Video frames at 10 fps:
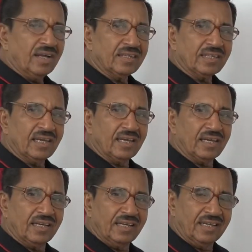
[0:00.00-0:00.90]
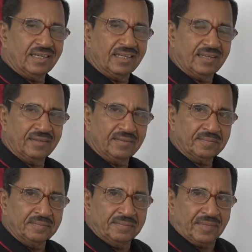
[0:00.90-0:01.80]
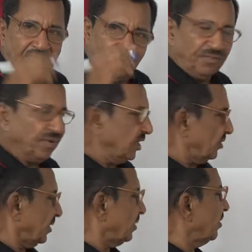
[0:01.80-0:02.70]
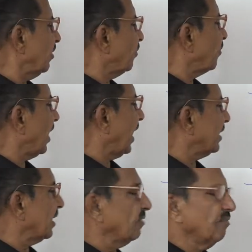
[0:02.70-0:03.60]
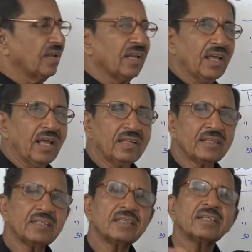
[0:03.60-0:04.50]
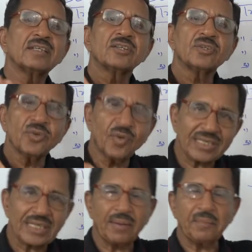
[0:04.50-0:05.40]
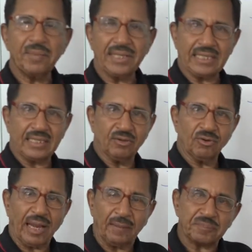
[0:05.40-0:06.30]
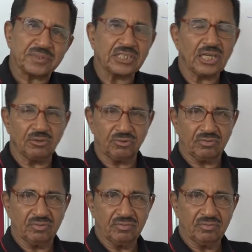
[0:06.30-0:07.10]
The difference between flat and villa not complete or absolute.